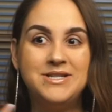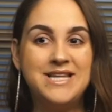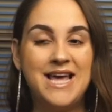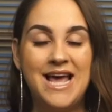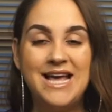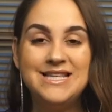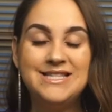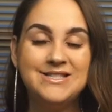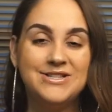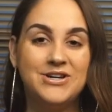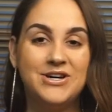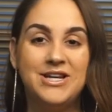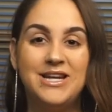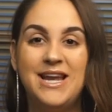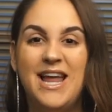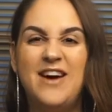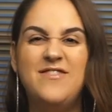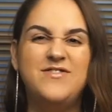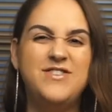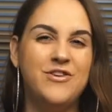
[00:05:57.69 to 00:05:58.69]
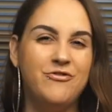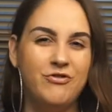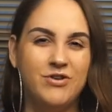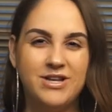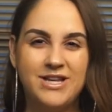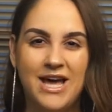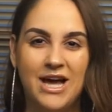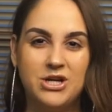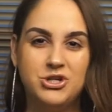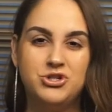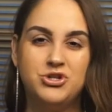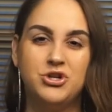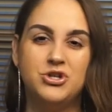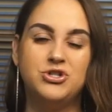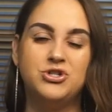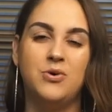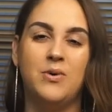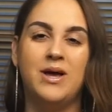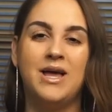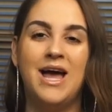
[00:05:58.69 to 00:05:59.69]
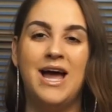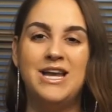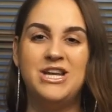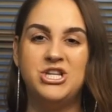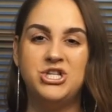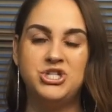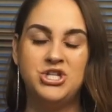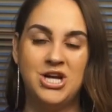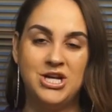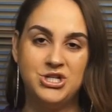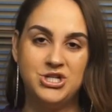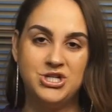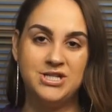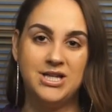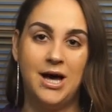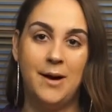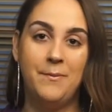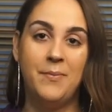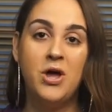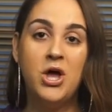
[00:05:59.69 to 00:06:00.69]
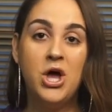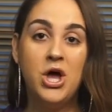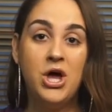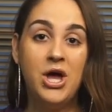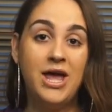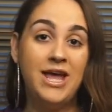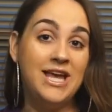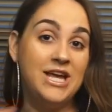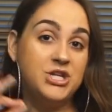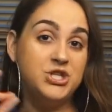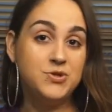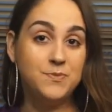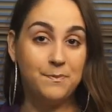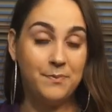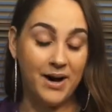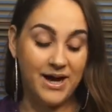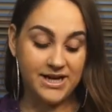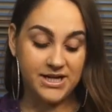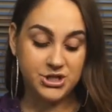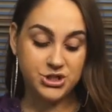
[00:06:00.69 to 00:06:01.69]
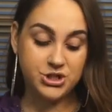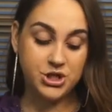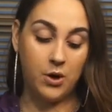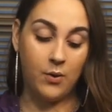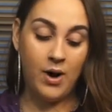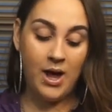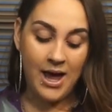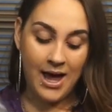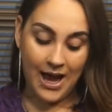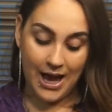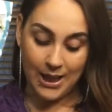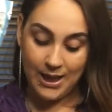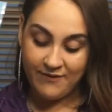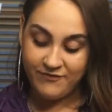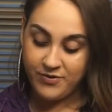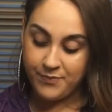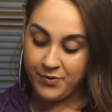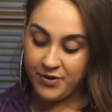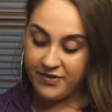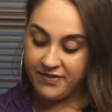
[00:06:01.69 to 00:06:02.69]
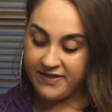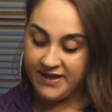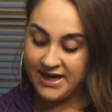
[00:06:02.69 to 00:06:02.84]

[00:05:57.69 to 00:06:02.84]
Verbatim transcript: taste good and have different textures so it kind of changes up each bite. So I love to put